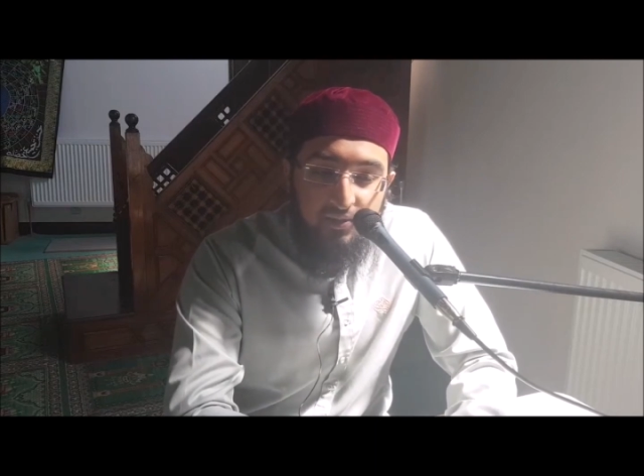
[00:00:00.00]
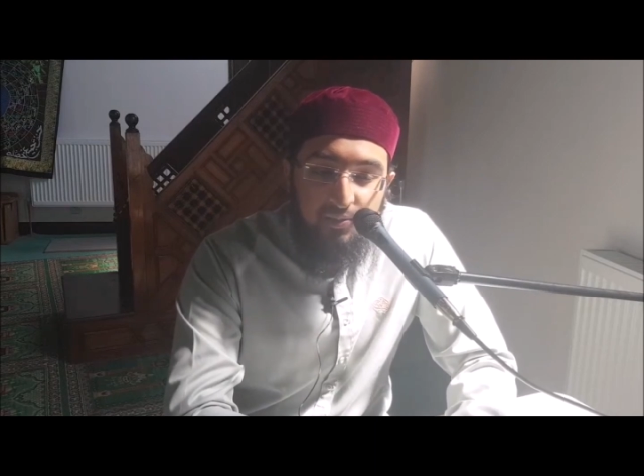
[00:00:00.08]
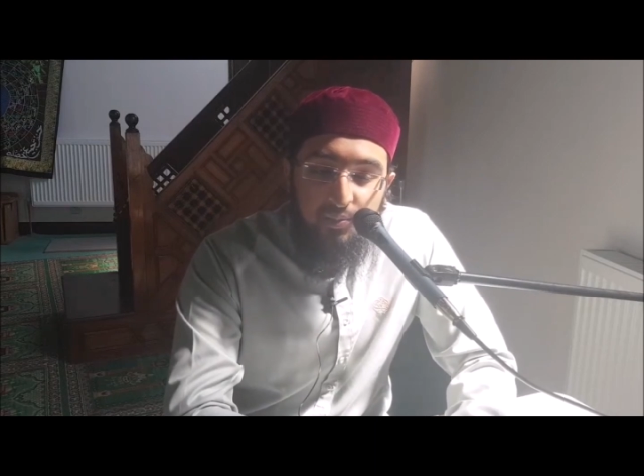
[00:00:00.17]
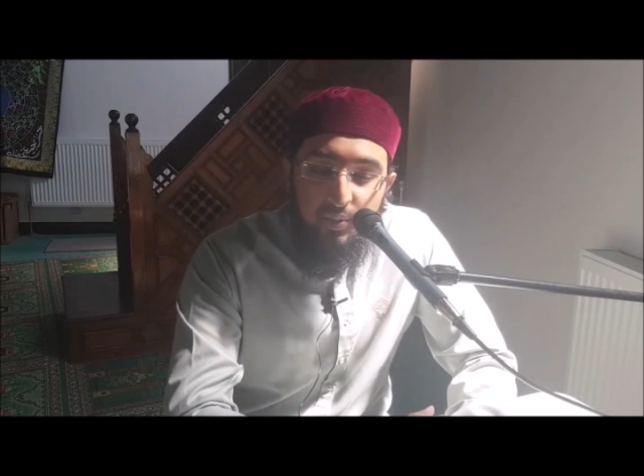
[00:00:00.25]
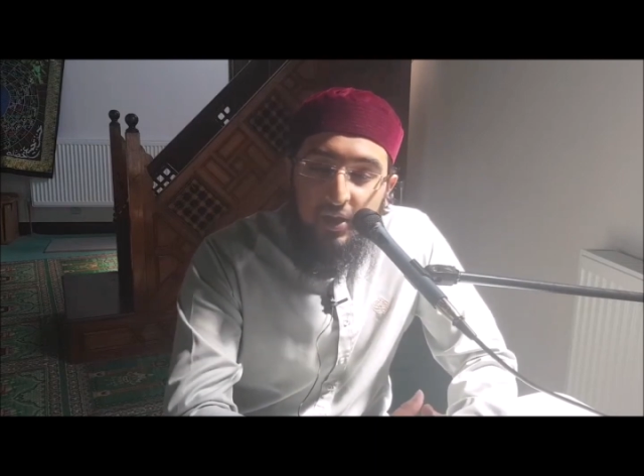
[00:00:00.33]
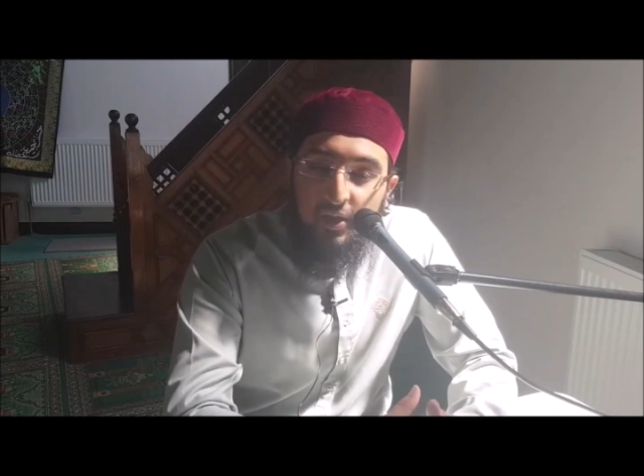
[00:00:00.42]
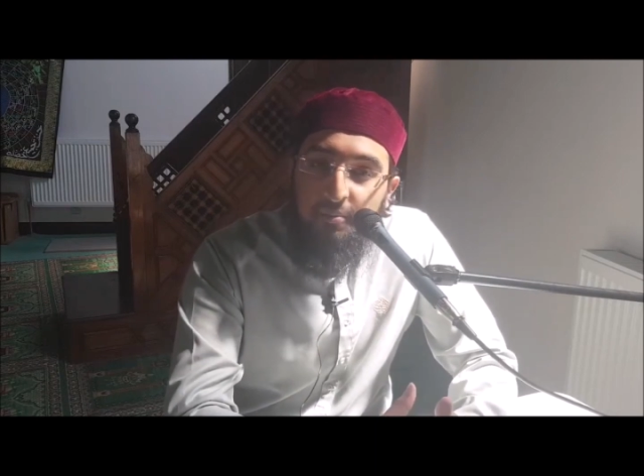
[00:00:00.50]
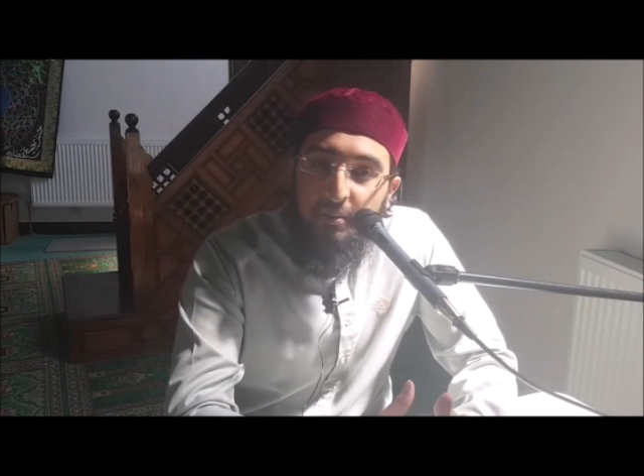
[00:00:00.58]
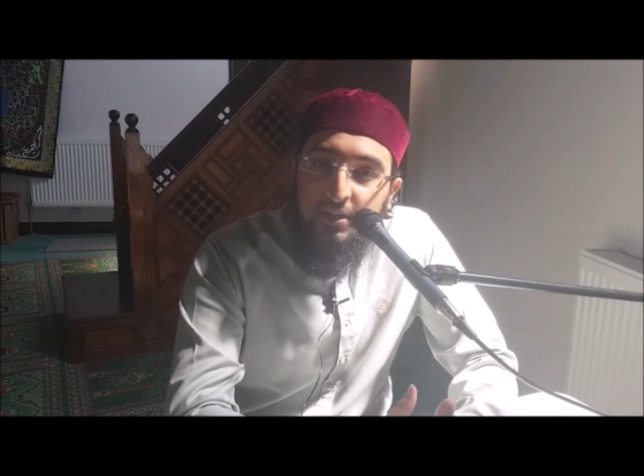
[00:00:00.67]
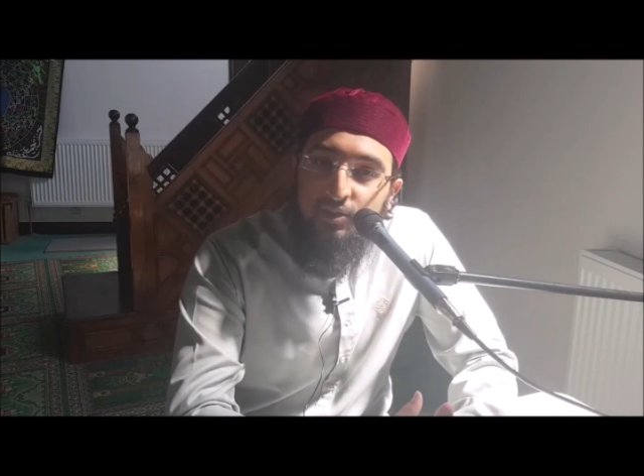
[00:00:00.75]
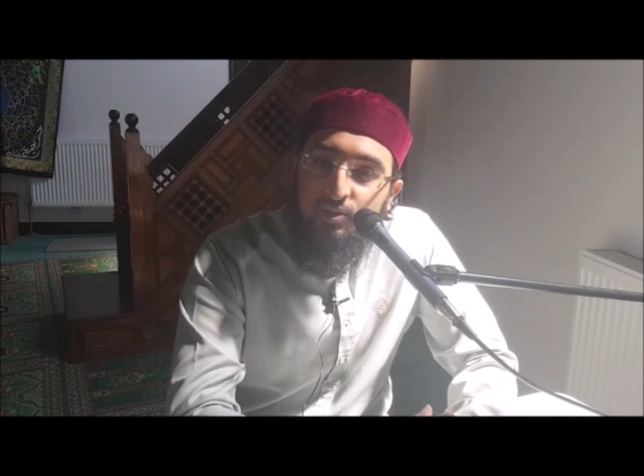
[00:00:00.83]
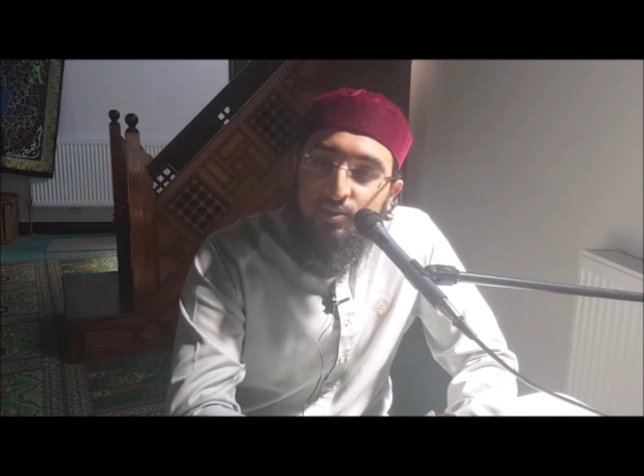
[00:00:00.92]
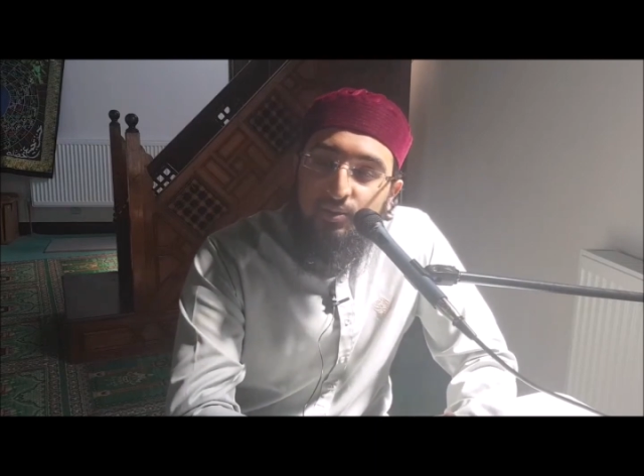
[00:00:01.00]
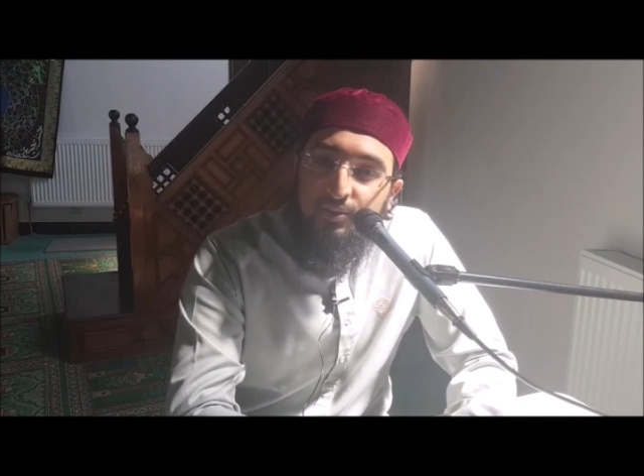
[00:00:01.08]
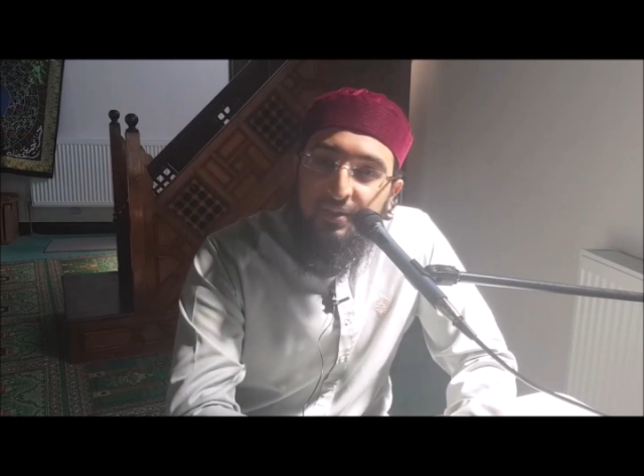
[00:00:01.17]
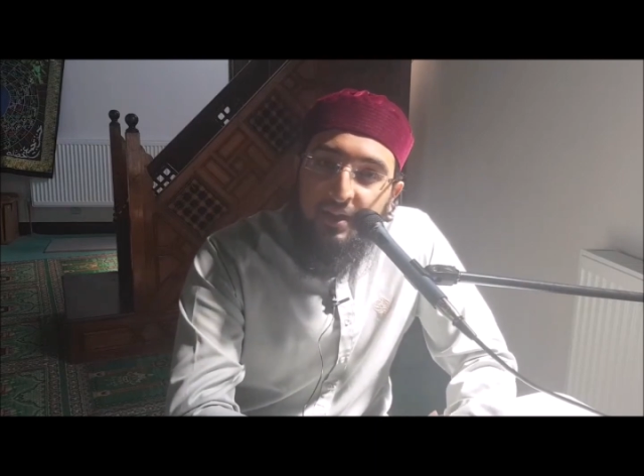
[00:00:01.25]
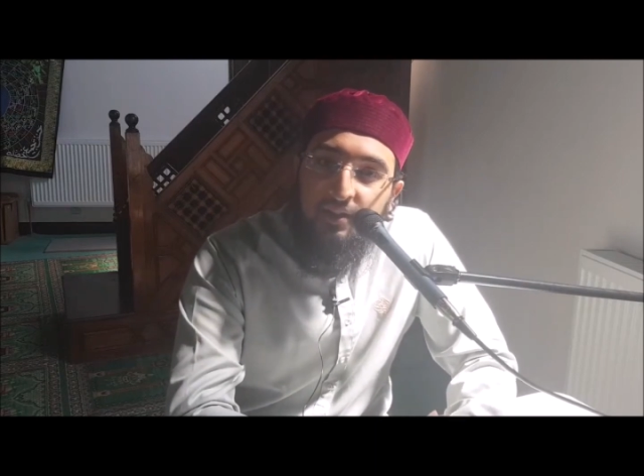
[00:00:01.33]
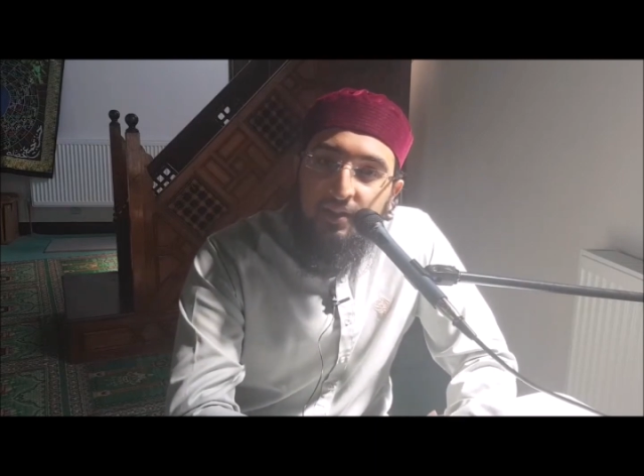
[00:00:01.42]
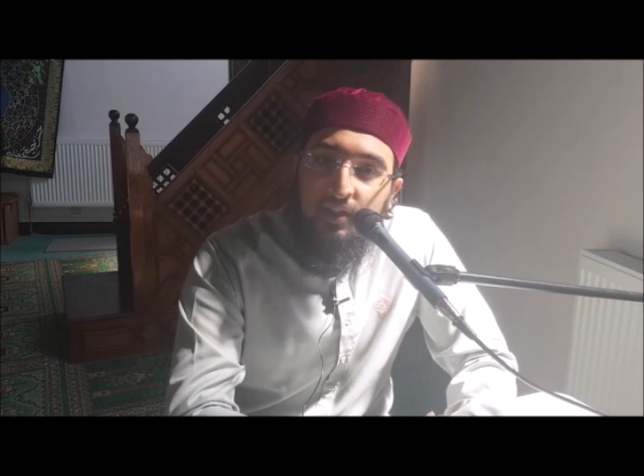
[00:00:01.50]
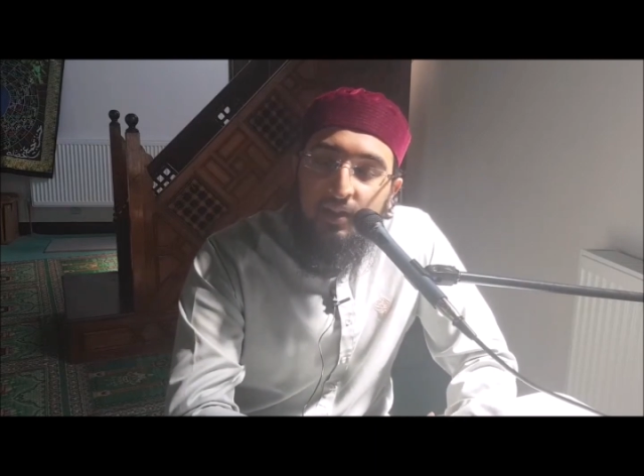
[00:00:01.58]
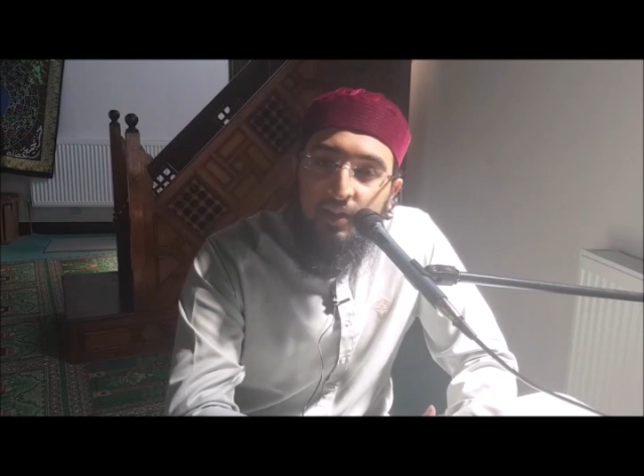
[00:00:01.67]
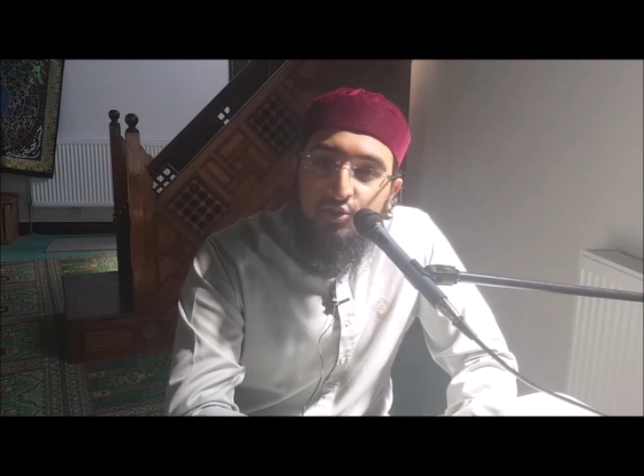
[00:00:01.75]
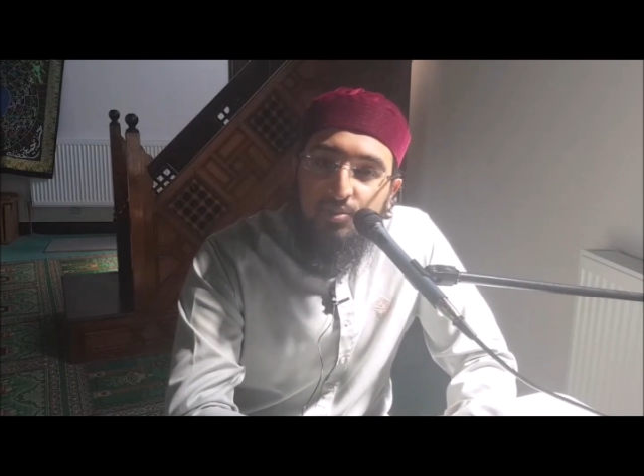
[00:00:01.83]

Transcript: we are meant to thank Allah